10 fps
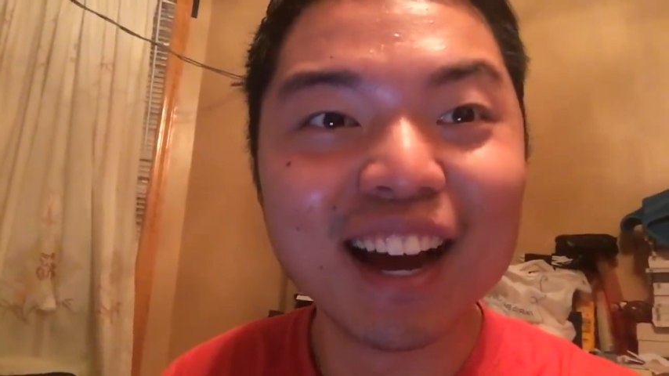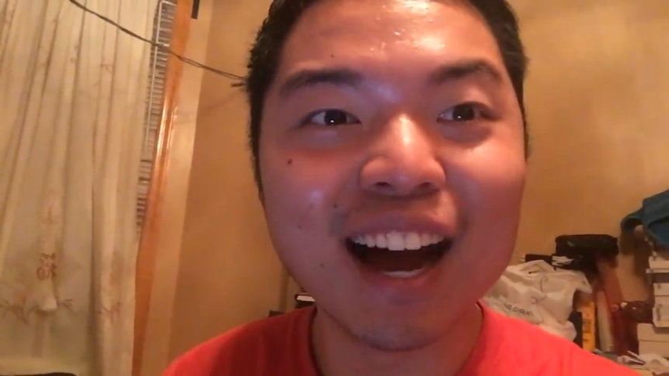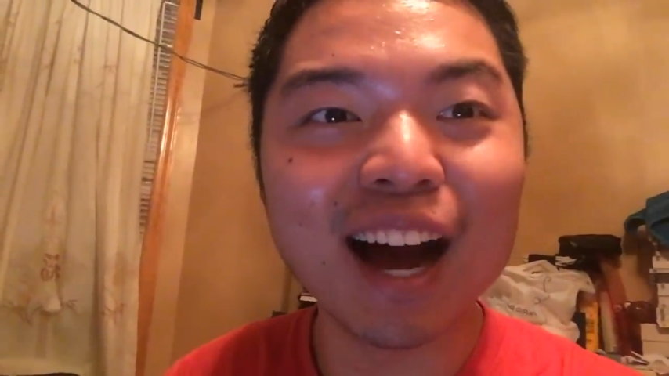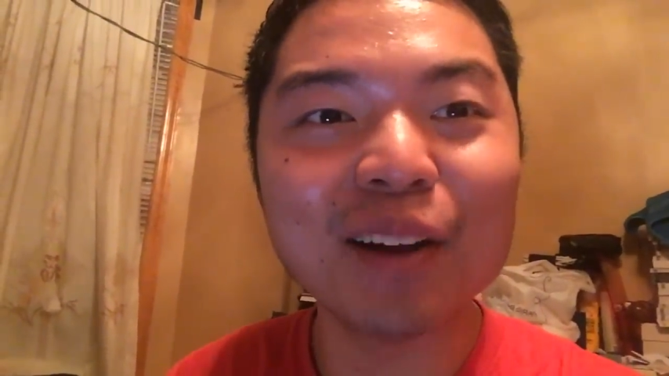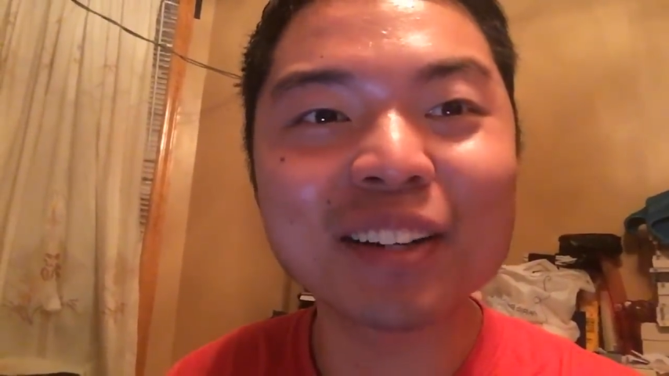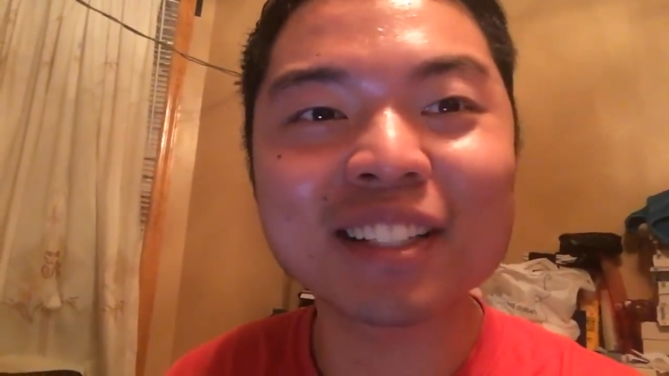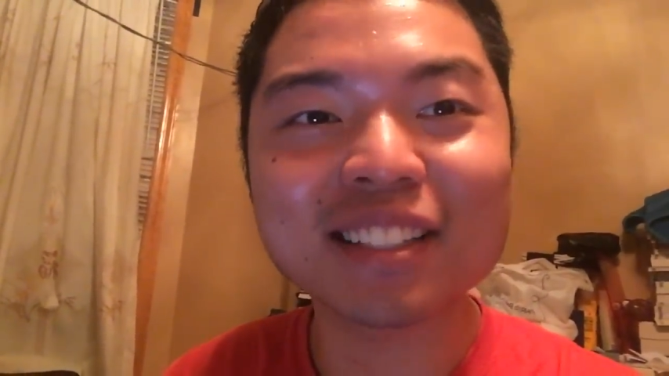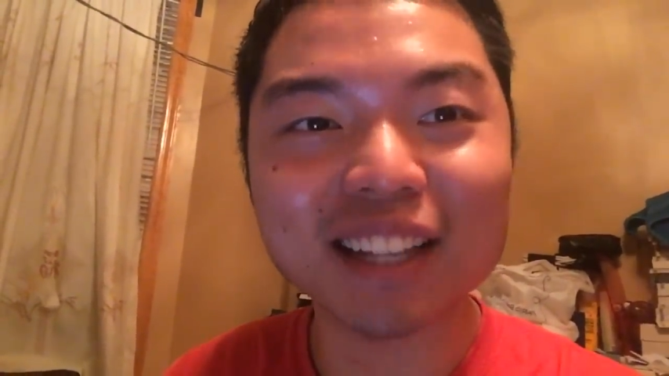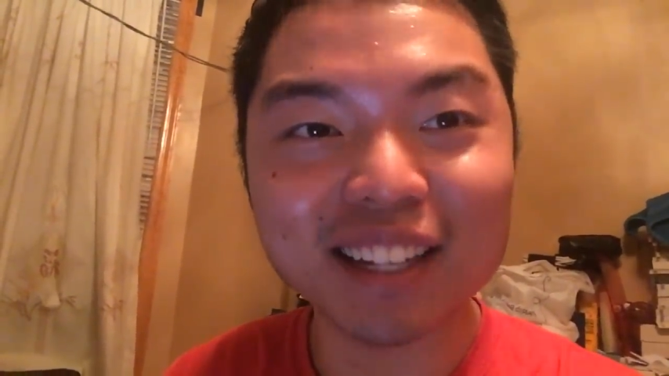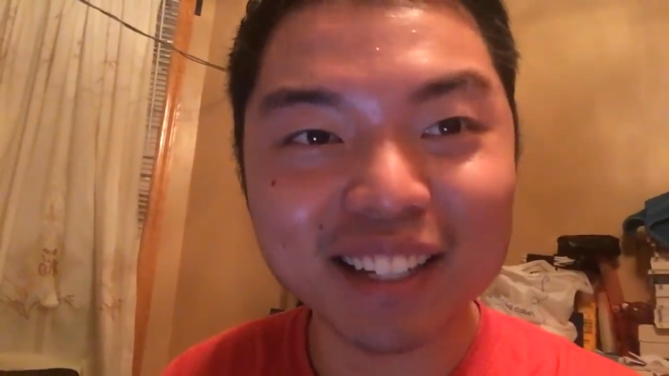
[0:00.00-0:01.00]
How
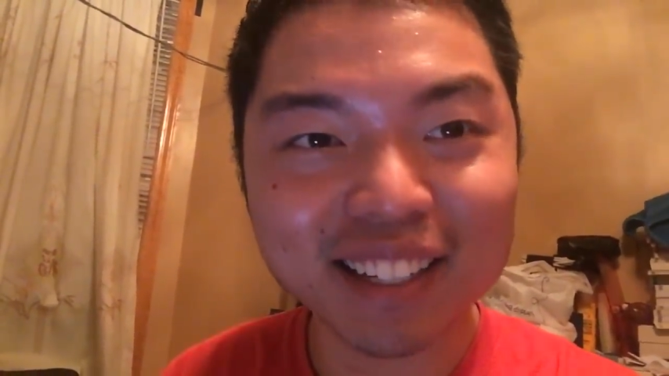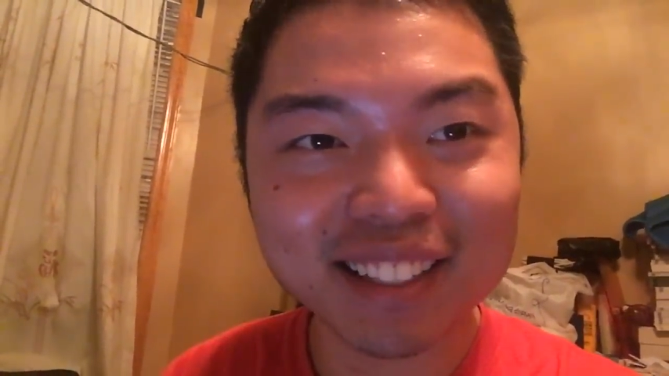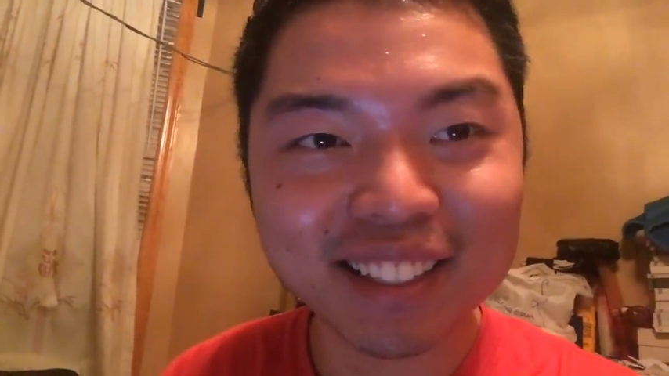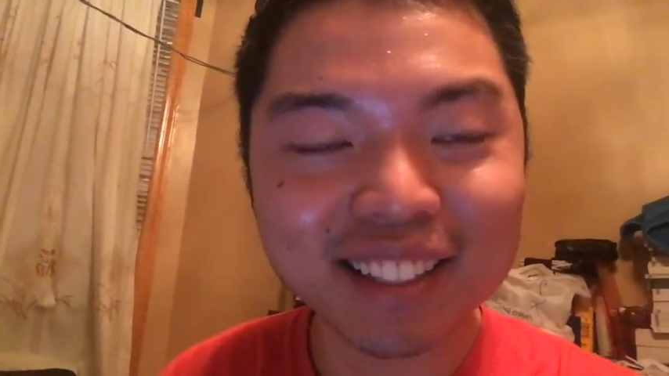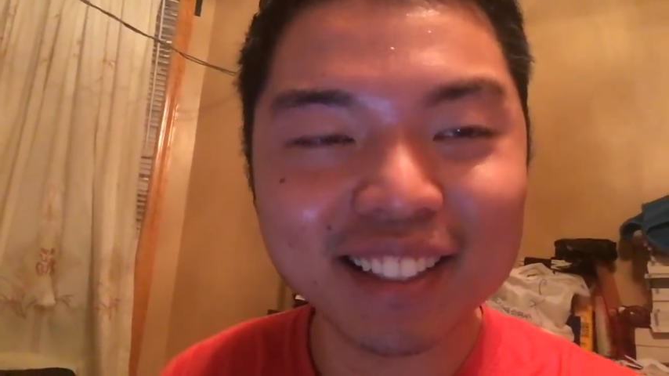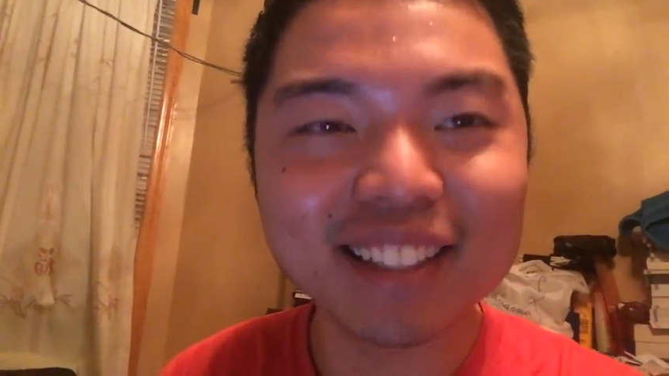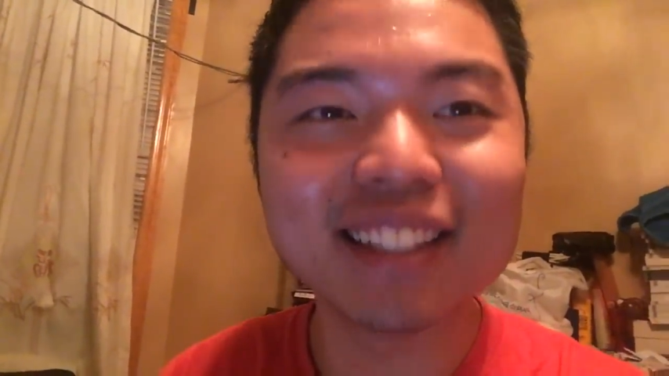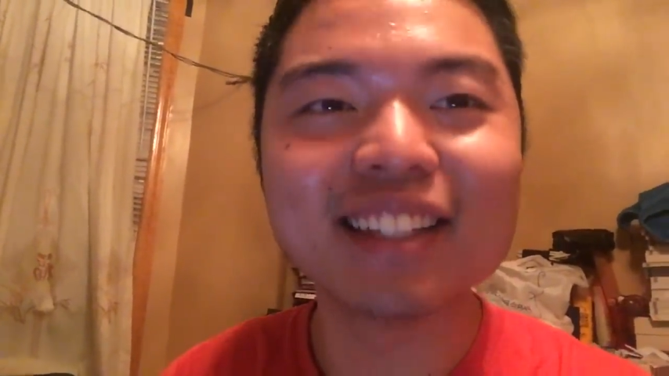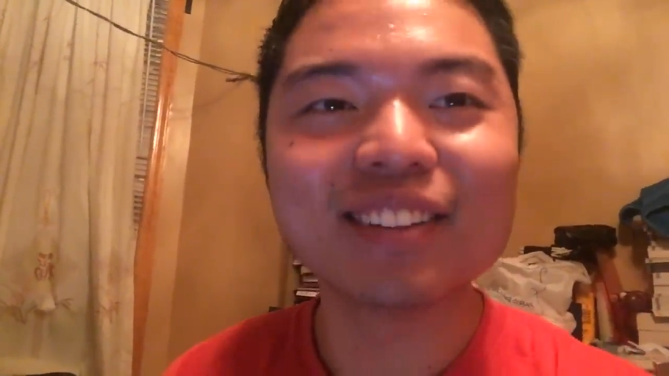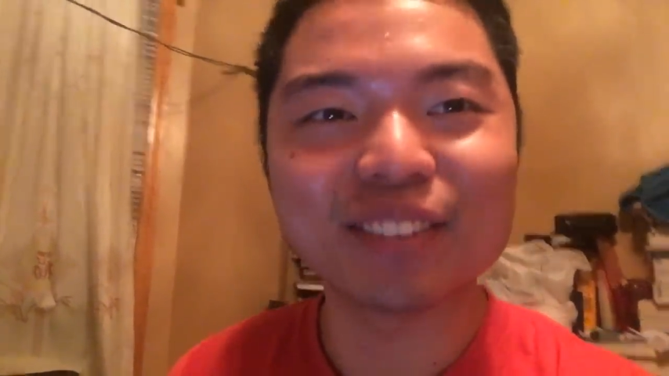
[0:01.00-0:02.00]
exciting,
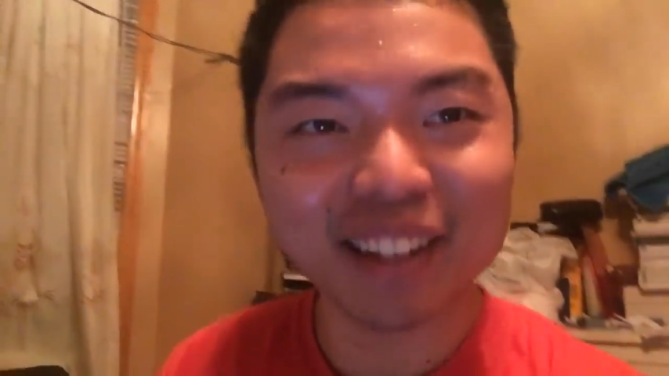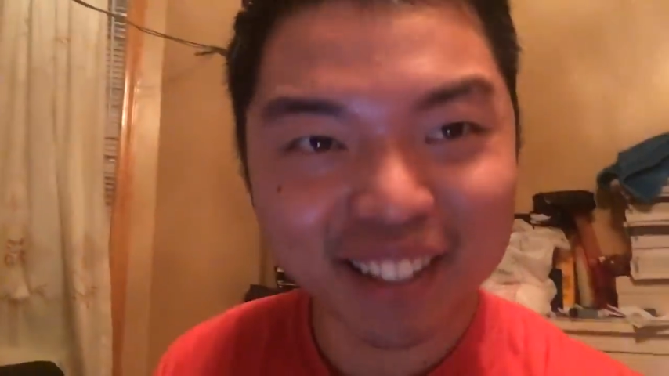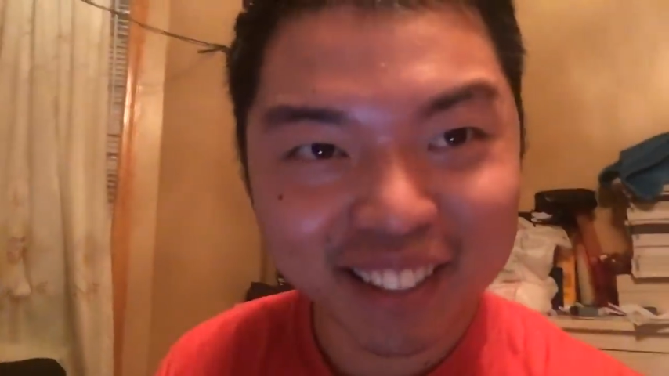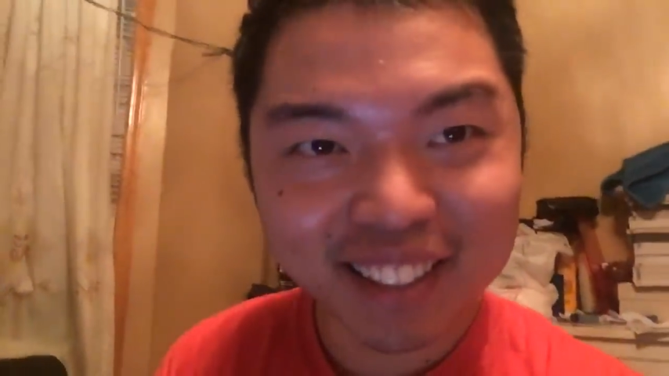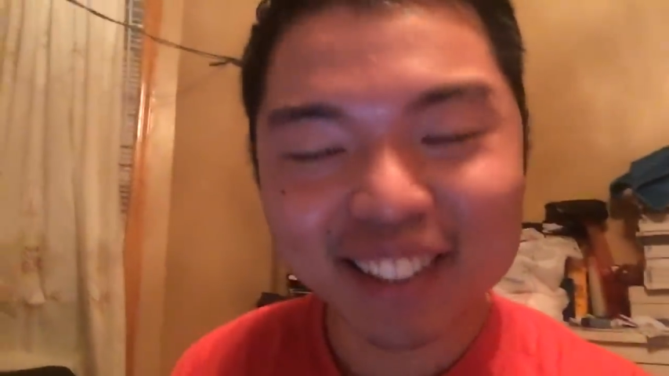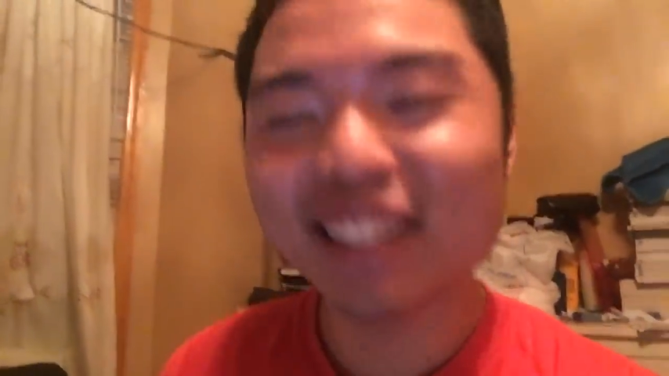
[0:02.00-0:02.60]
right?